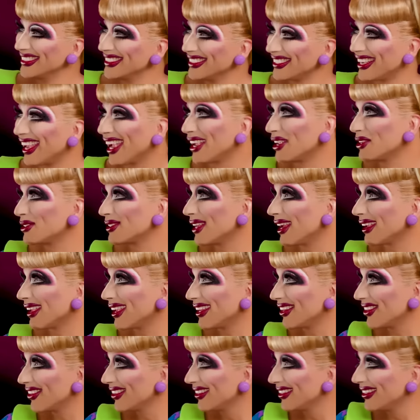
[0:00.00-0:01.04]
Can't use that, can
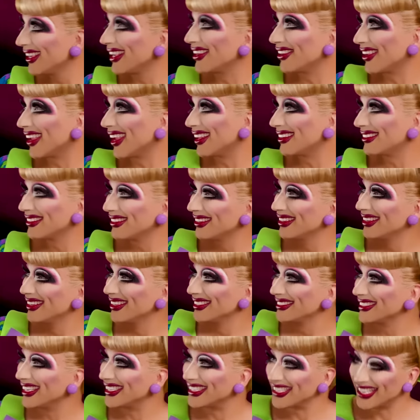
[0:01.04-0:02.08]
you? Yeah, you can.
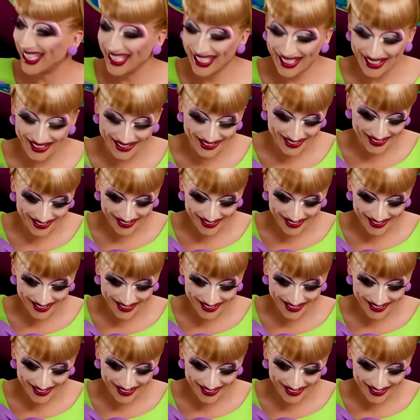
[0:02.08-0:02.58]
Yeah, you can.